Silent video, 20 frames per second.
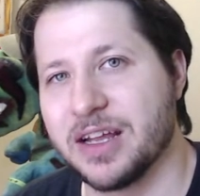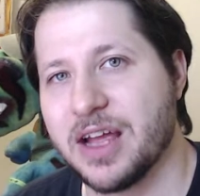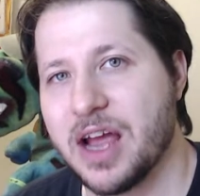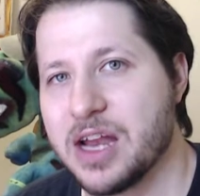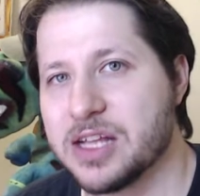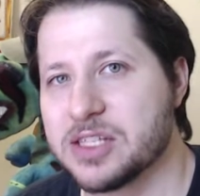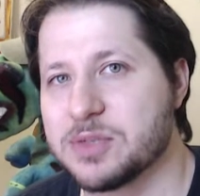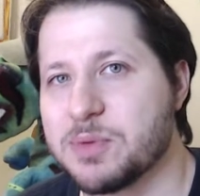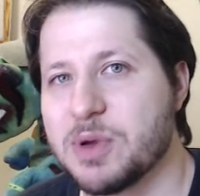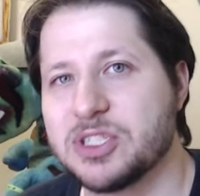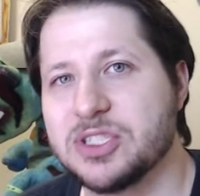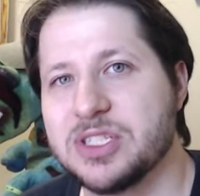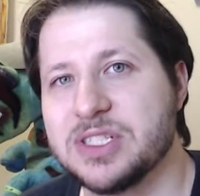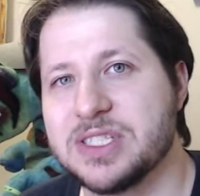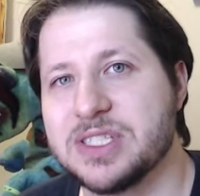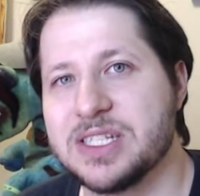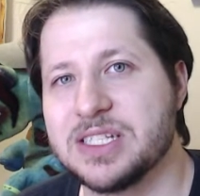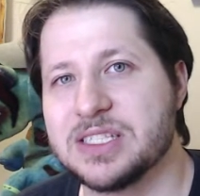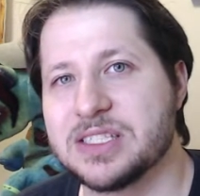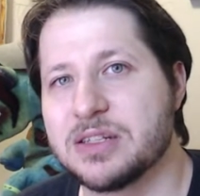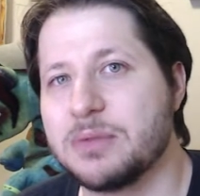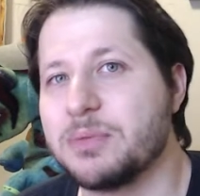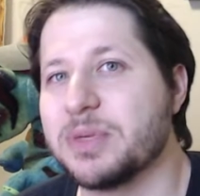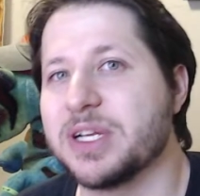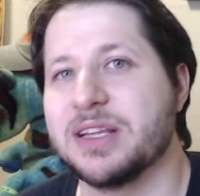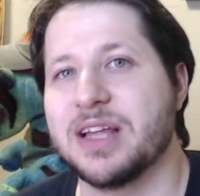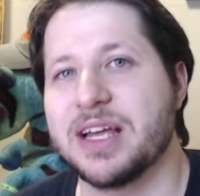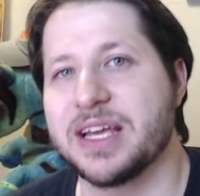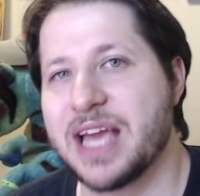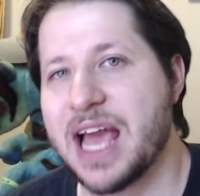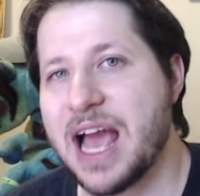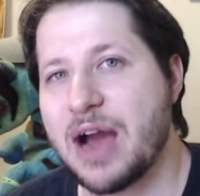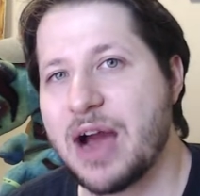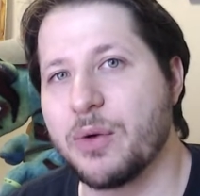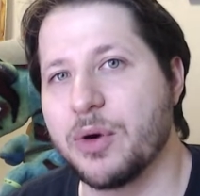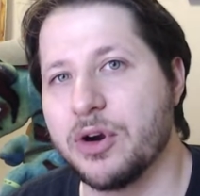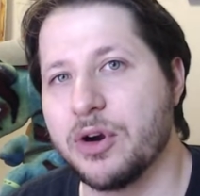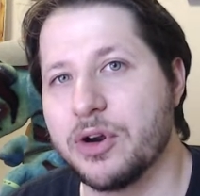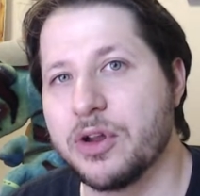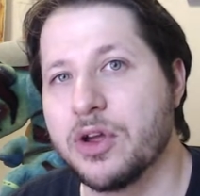And especially seeing somebody like
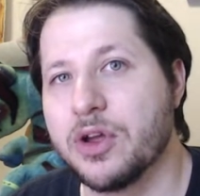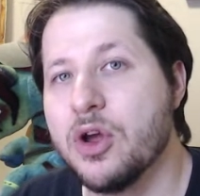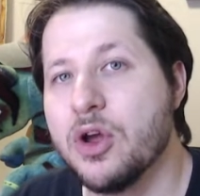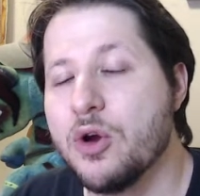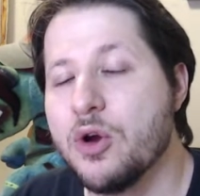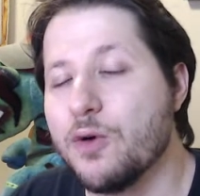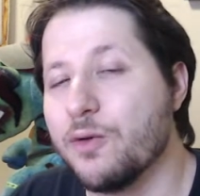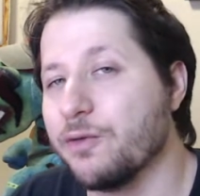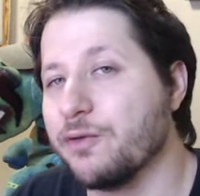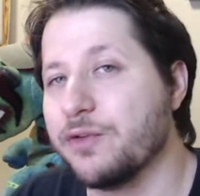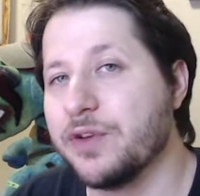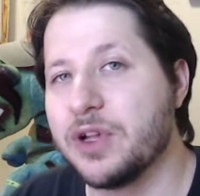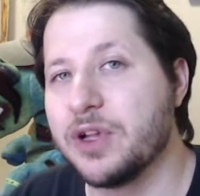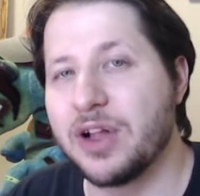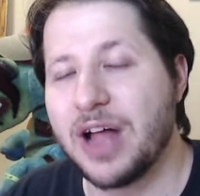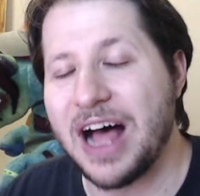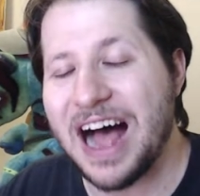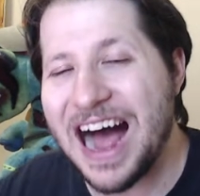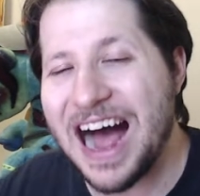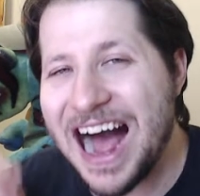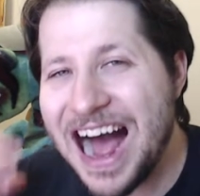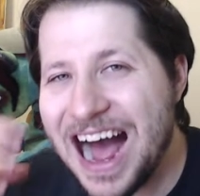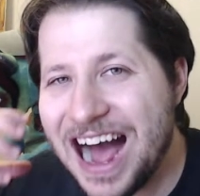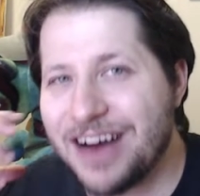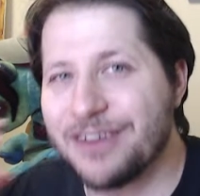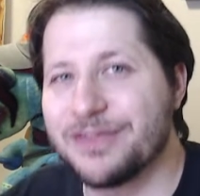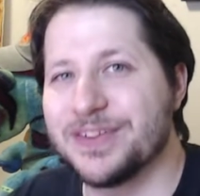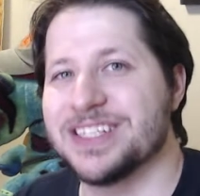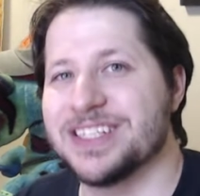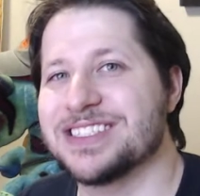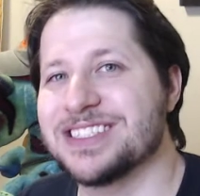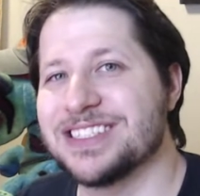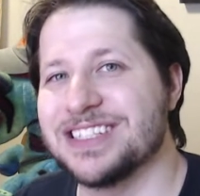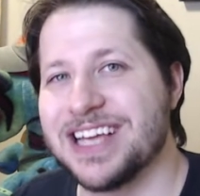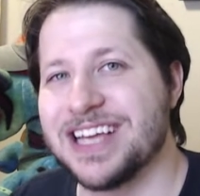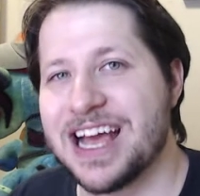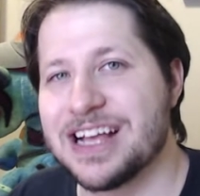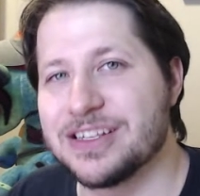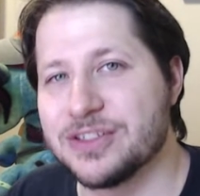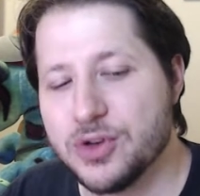Howard, who Phil obviously
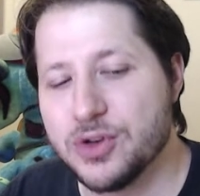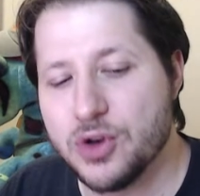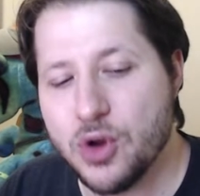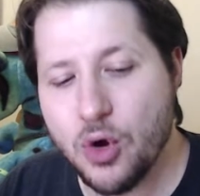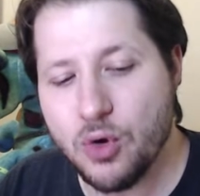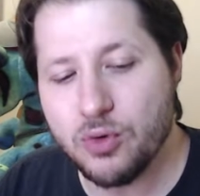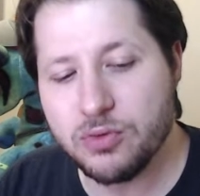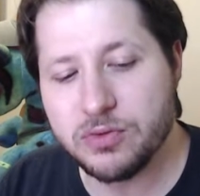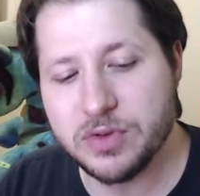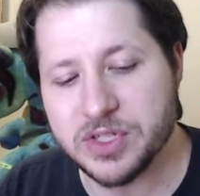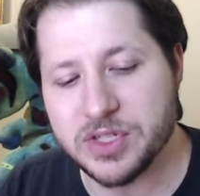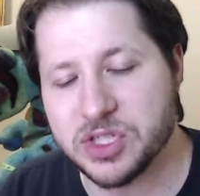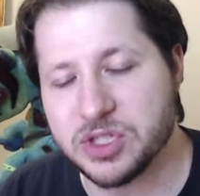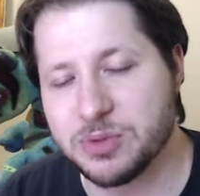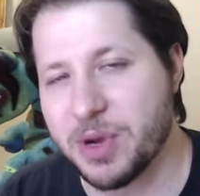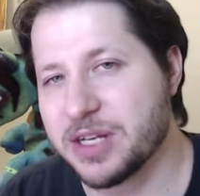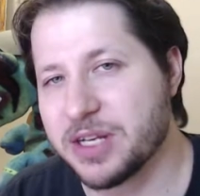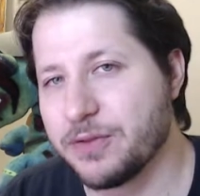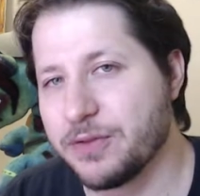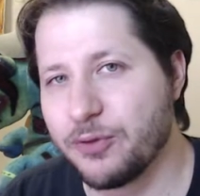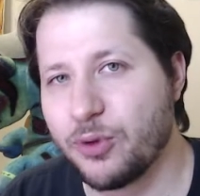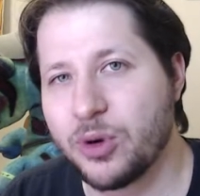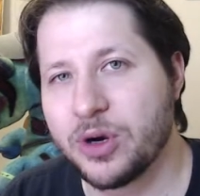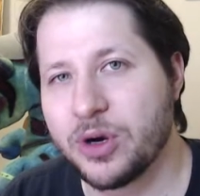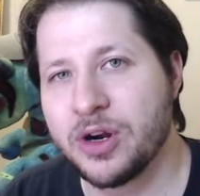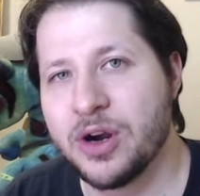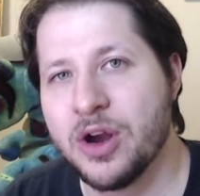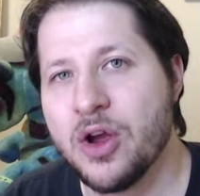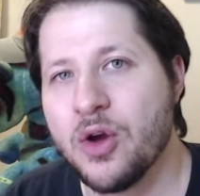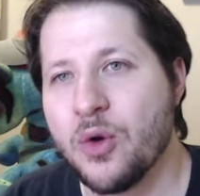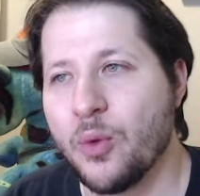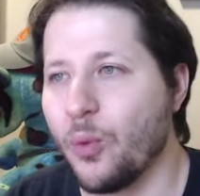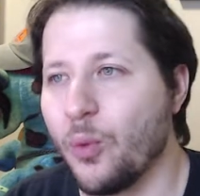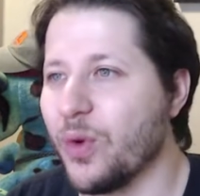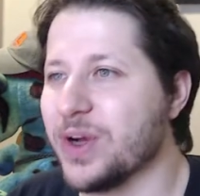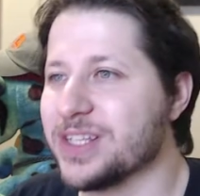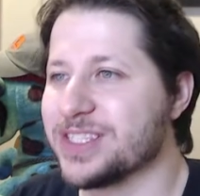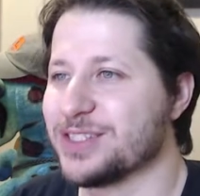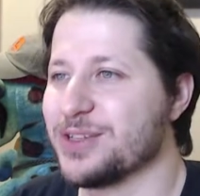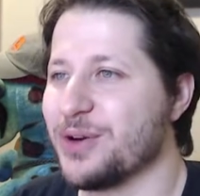has no respect for
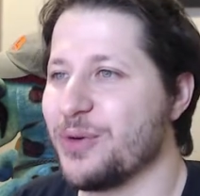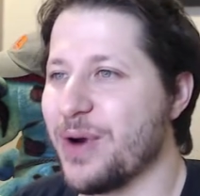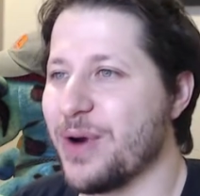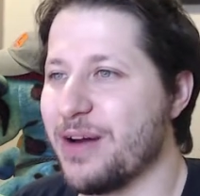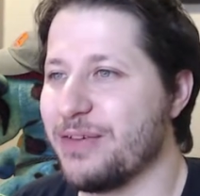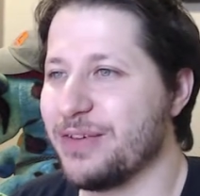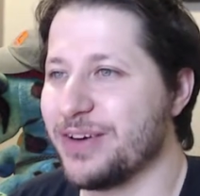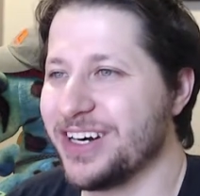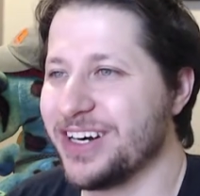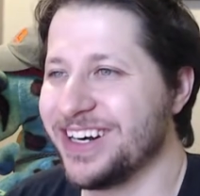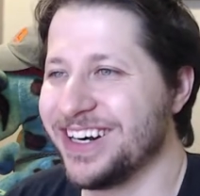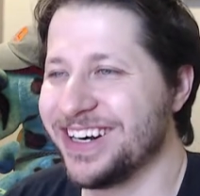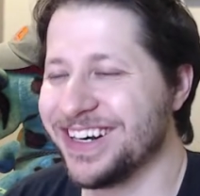whatsoever,